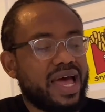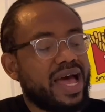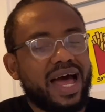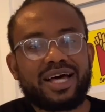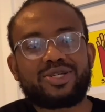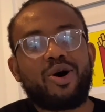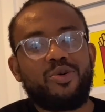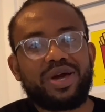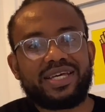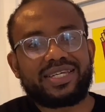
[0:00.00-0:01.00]
As
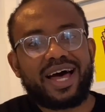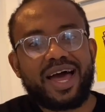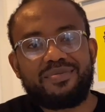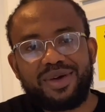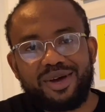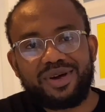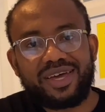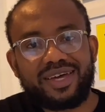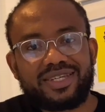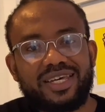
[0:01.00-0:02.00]
always, I am here
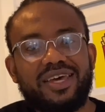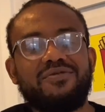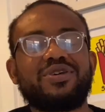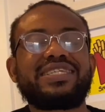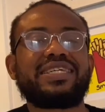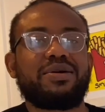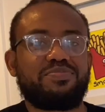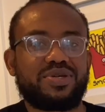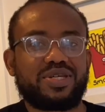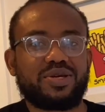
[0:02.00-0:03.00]
again to give you
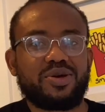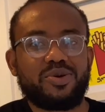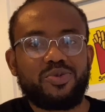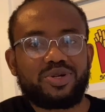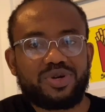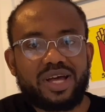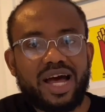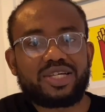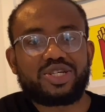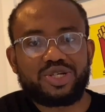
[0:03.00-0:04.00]
tips with
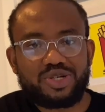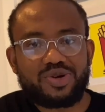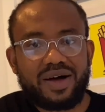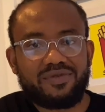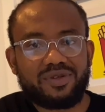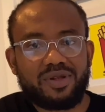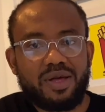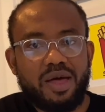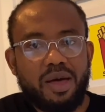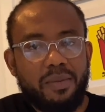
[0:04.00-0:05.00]
regards to travel.
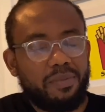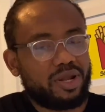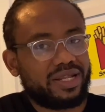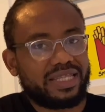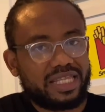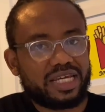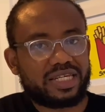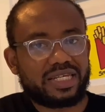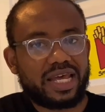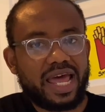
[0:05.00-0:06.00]
But on
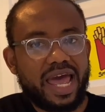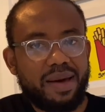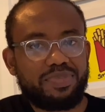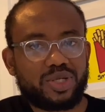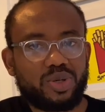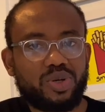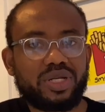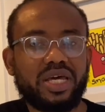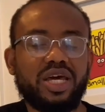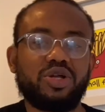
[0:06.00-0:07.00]
this
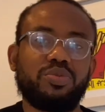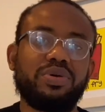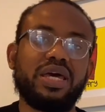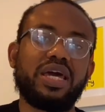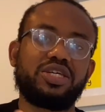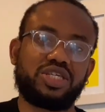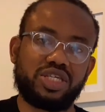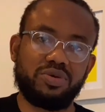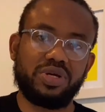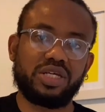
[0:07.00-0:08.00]
episode, it'll be a
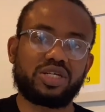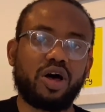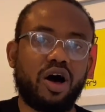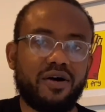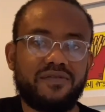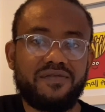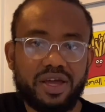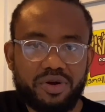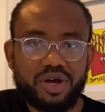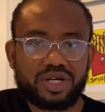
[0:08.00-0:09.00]
series of
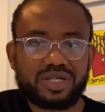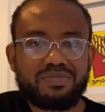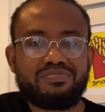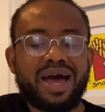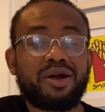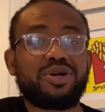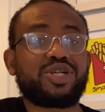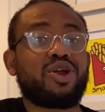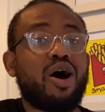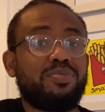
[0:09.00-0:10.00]
various
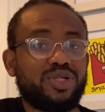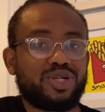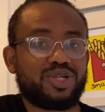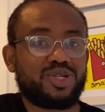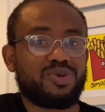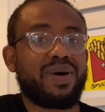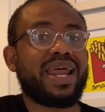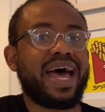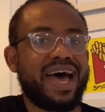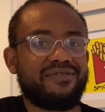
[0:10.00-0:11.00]
migration options you might
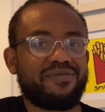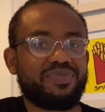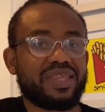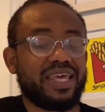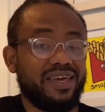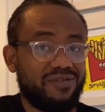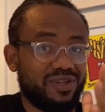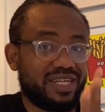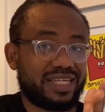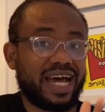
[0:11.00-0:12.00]
have if you
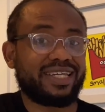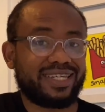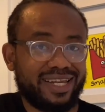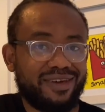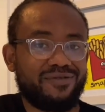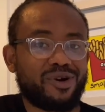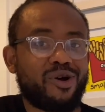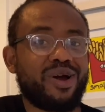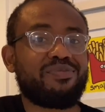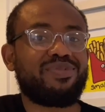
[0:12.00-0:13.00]
decide to leave your
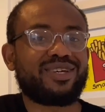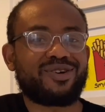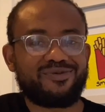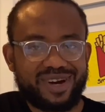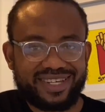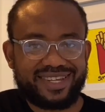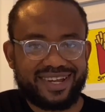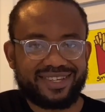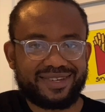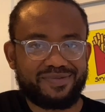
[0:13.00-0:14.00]
current place of residence.